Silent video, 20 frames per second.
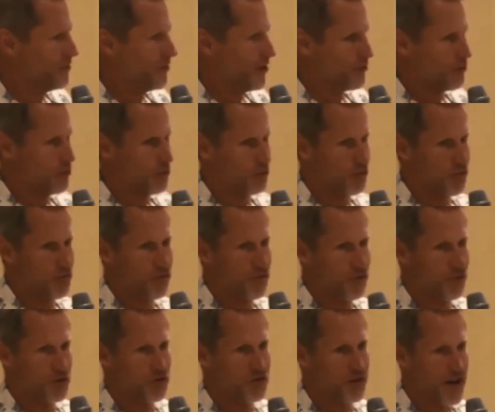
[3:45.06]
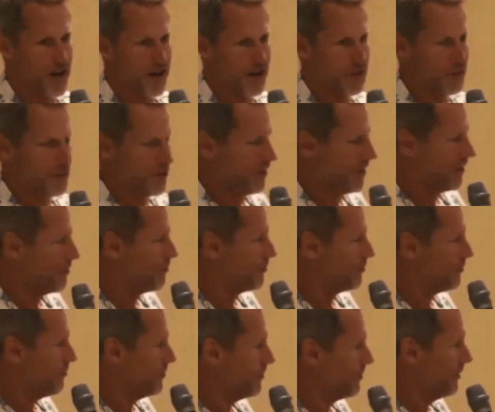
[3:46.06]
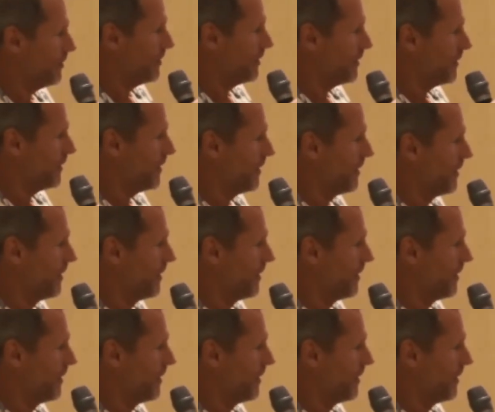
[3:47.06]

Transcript: vessels were forced out, but they were certainly